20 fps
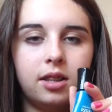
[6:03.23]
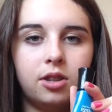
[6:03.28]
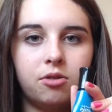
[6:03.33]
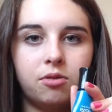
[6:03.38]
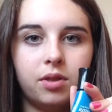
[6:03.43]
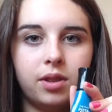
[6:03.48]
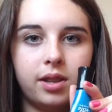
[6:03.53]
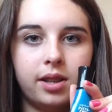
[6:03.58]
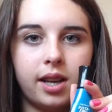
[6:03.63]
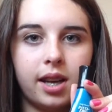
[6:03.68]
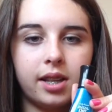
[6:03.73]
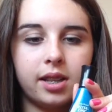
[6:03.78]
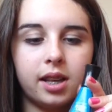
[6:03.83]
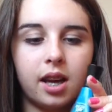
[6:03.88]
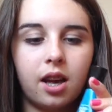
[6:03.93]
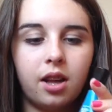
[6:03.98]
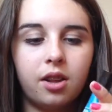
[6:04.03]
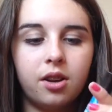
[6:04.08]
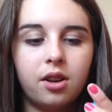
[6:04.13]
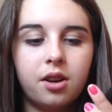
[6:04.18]
It's really nice
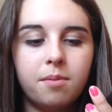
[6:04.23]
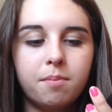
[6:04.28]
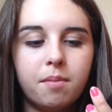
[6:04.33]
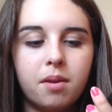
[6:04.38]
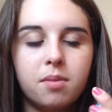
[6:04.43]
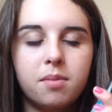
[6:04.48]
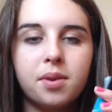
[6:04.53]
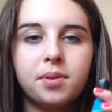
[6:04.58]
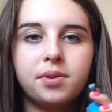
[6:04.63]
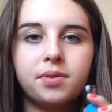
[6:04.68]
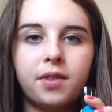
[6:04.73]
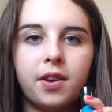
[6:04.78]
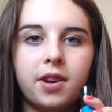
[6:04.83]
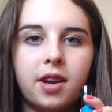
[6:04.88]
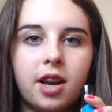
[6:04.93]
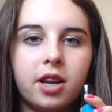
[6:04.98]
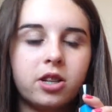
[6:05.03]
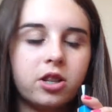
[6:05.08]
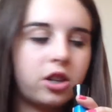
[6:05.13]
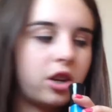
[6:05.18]
color. My mom's friend
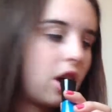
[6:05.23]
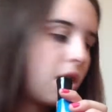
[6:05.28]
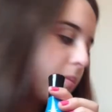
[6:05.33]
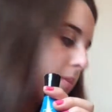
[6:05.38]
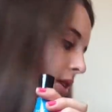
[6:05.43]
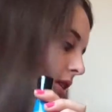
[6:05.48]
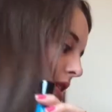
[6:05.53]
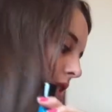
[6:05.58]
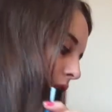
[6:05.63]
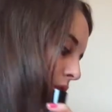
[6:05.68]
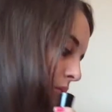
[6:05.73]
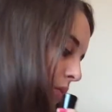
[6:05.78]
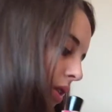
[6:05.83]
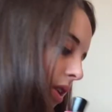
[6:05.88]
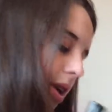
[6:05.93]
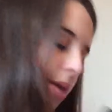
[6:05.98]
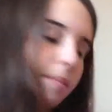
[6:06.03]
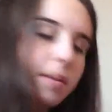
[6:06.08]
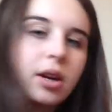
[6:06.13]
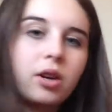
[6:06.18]
actually got me this
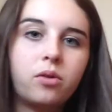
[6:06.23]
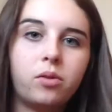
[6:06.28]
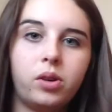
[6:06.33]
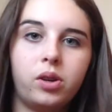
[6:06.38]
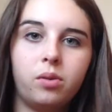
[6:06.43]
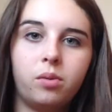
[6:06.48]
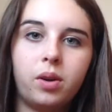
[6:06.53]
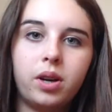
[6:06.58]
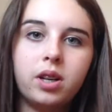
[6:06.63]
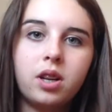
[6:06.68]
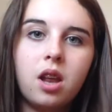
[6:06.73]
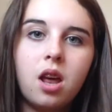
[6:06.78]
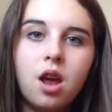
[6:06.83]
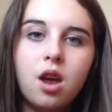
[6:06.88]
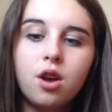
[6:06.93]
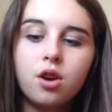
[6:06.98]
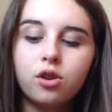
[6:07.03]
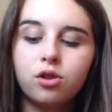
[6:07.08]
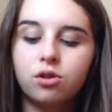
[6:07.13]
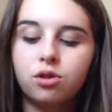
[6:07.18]
one and my green one.
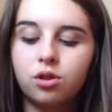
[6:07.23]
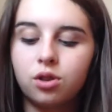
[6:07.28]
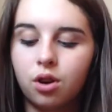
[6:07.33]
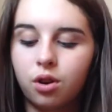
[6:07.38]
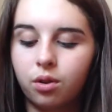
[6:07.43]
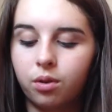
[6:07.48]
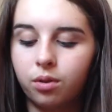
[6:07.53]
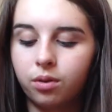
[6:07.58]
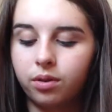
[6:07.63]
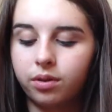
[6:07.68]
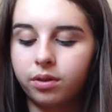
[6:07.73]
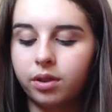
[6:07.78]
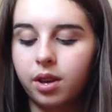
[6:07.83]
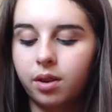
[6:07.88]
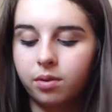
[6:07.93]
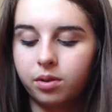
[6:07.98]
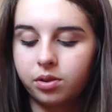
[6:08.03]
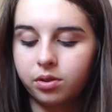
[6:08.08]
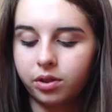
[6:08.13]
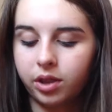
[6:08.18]
So,
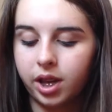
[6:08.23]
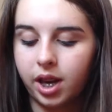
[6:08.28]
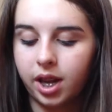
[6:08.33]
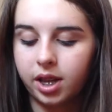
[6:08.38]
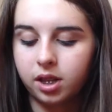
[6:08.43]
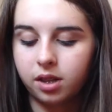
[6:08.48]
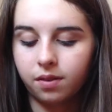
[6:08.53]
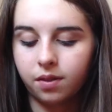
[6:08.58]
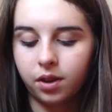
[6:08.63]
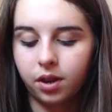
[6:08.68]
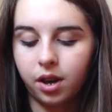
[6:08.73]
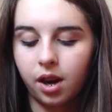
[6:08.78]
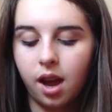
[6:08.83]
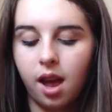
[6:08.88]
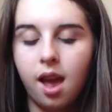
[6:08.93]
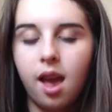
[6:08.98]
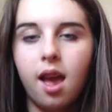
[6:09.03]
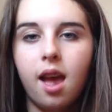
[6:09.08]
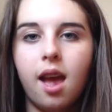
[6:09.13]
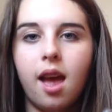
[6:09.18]
it was really nice of her.
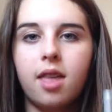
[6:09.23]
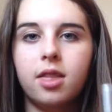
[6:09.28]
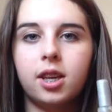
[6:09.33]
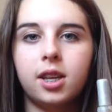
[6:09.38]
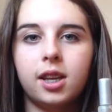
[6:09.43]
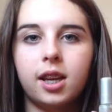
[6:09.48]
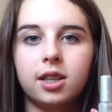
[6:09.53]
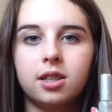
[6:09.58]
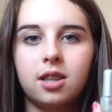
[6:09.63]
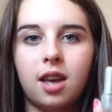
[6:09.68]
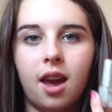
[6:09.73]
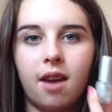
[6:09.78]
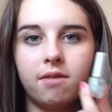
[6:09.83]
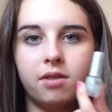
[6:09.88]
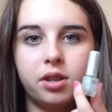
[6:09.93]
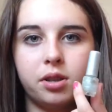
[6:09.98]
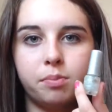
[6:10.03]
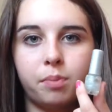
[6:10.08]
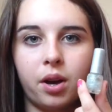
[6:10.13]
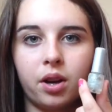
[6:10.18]
And then next I have
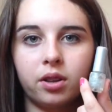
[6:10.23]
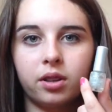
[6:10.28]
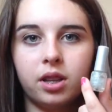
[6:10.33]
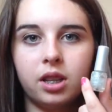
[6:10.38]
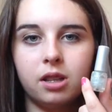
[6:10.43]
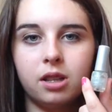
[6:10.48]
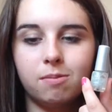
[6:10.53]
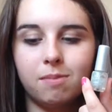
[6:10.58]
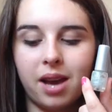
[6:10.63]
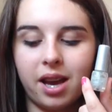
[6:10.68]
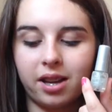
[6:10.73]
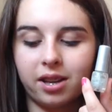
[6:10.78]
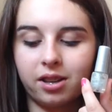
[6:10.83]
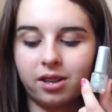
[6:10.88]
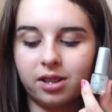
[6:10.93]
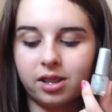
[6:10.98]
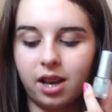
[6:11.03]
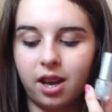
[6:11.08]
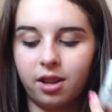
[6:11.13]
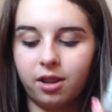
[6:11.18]
the Sparkly
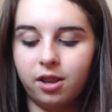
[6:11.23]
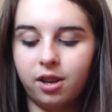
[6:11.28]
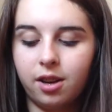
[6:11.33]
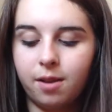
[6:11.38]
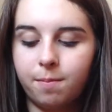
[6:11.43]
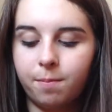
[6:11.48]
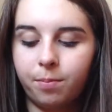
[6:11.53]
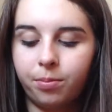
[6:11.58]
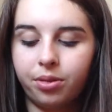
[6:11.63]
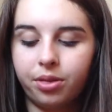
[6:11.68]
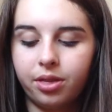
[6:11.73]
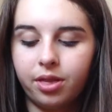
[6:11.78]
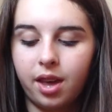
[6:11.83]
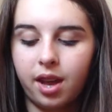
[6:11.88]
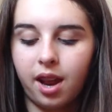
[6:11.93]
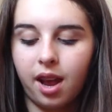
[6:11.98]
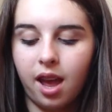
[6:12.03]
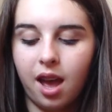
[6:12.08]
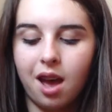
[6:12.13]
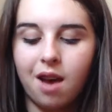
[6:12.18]
Smackers color. And
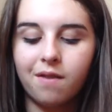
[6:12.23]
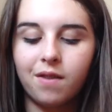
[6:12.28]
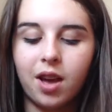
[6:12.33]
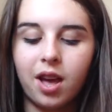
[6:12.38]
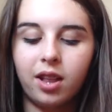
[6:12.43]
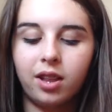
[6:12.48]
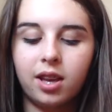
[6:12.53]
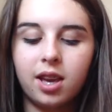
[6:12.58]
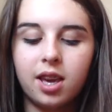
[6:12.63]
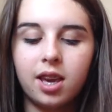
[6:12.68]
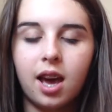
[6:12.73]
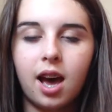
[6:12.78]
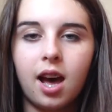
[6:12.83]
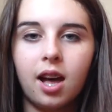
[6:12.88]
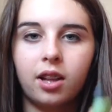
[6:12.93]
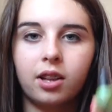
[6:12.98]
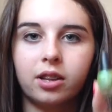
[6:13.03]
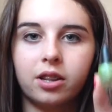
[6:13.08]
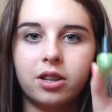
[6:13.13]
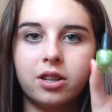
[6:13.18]
then I have LA
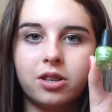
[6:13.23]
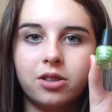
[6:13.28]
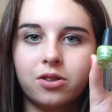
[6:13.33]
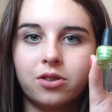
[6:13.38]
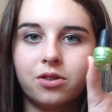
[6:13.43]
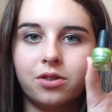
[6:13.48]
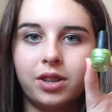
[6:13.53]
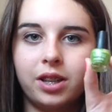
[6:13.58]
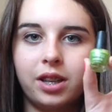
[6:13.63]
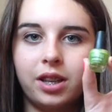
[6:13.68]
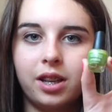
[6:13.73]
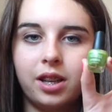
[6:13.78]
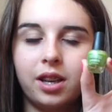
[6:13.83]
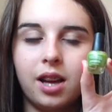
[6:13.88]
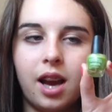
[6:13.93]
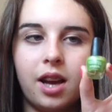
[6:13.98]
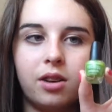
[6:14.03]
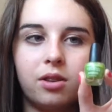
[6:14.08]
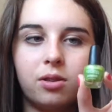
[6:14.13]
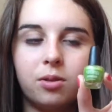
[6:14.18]
Colors green.
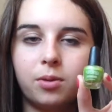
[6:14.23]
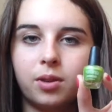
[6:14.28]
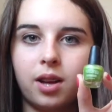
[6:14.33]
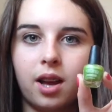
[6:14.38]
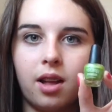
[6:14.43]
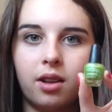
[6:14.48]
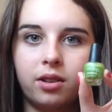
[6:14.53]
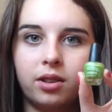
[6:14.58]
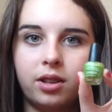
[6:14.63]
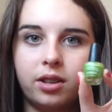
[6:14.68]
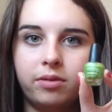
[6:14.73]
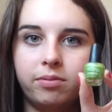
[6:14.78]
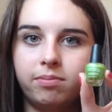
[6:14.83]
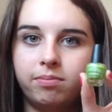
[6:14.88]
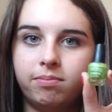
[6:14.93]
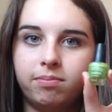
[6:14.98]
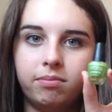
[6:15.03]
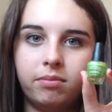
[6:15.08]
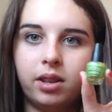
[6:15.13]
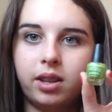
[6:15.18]
I don't know what color
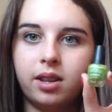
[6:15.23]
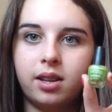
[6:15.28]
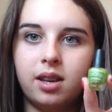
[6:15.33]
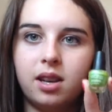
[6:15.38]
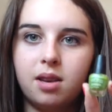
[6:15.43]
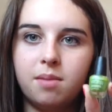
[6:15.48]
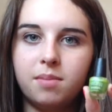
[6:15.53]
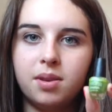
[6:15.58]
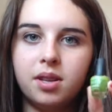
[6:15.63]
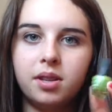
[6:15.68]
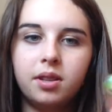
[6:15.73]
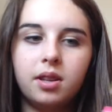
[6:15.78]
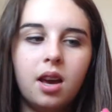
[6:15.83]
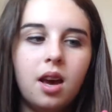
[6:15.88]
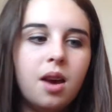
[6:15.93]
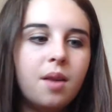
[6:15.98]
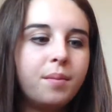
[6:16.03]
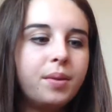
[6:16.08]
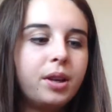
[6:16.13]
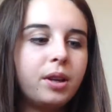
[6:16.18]
what the name is,
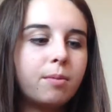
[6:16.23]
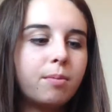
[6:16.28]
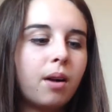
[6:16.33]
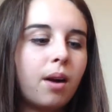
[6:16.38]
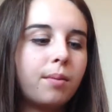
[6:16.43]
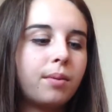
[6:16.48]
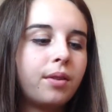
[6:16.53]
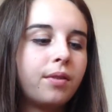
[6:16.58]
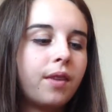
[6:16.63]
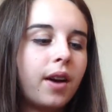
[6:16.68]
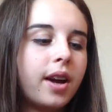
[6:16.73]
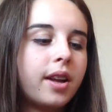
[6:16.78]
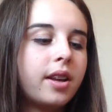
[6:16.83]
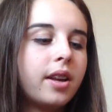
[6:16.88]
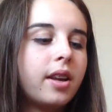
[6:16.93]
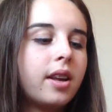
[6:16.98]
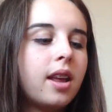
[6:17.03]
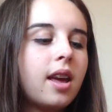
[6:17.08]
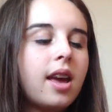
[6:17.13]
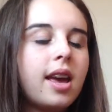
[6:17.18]
but you could probably find
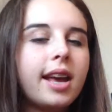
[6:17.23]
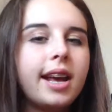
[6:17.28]
it.